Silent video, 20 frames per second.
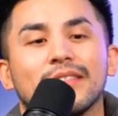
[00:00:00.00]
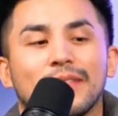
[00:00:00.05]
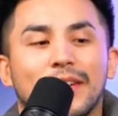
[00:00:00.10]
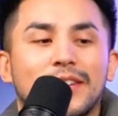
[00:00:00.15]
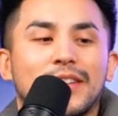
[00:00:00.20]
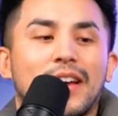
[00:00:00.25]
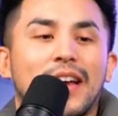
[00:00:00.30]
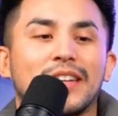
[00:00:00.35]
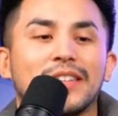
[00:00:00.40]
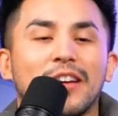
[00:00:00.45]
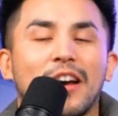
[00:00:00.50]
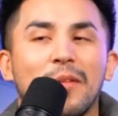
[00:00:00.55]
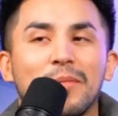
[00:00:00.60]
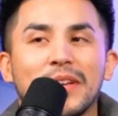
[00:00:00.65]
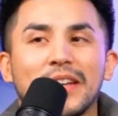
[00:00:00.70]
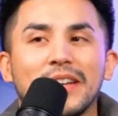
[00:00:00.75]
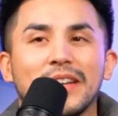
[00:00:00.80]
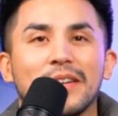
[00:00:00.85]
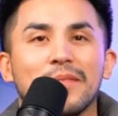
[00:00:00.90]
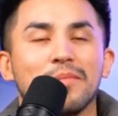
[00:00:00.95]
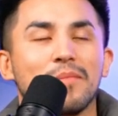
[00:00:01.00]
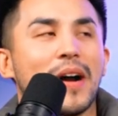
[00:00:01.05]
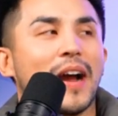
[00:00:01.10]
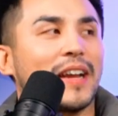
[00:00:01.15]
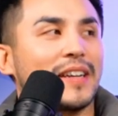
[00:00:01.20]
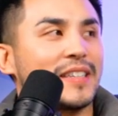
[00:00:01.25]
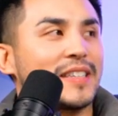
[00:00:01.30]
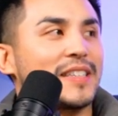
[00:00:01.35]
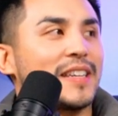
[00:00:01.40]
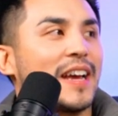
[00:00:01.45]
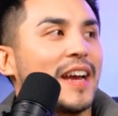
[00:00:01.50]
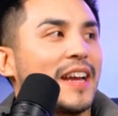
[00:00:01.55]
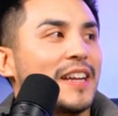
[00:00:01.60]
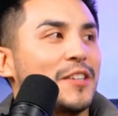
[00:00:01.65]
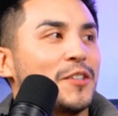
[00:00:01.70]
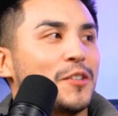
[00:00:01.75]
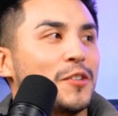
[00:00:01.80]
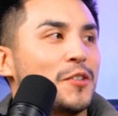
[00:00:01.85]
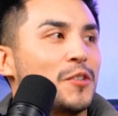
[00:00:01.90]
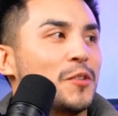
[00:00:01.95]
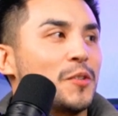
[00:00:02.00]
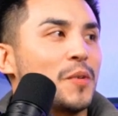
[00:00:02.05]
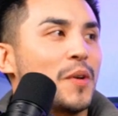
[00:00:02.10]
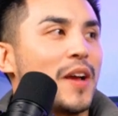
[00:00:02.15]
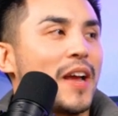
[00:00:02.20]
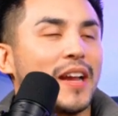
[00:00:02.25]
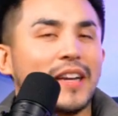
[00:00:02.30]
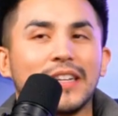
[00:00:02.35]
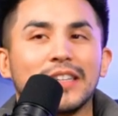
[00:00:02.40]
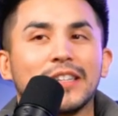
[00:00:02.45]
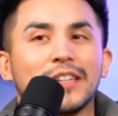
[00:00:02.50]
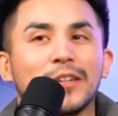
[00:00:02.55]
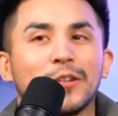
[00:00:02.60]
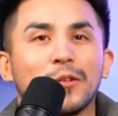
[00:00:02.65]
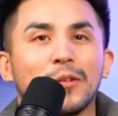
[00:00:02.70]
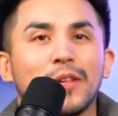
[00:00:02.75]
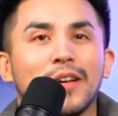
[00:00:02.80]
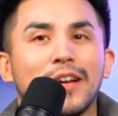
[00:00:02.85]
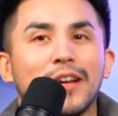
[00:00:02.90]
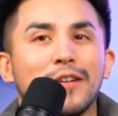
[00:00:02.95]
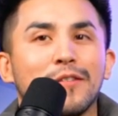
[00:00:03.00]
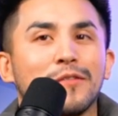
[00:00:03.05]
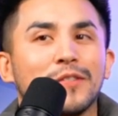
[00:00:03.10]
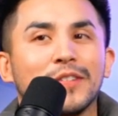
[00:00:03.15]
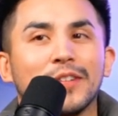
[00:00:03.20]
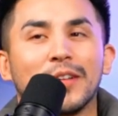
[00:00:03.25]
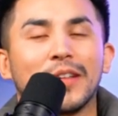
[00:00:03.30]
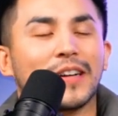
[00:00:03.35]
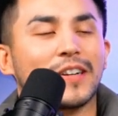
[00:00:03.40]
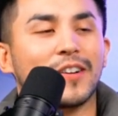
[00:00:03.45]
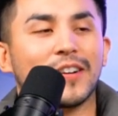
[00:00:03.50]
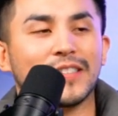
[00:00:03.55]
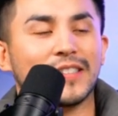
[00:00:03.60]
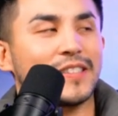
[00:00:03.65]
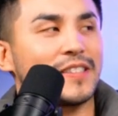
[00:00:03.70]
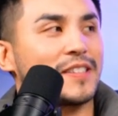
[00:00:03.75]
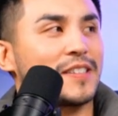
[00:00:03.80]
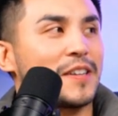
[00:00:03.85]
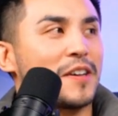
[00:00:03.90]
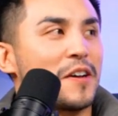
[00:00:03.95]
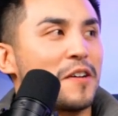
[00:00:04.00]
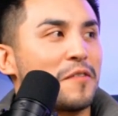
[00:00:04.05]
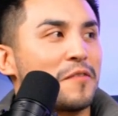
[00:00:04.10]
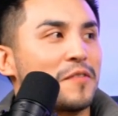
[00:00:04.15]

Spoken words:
my dad taught me mindset, and you can do anything in life and all that crazy stuff.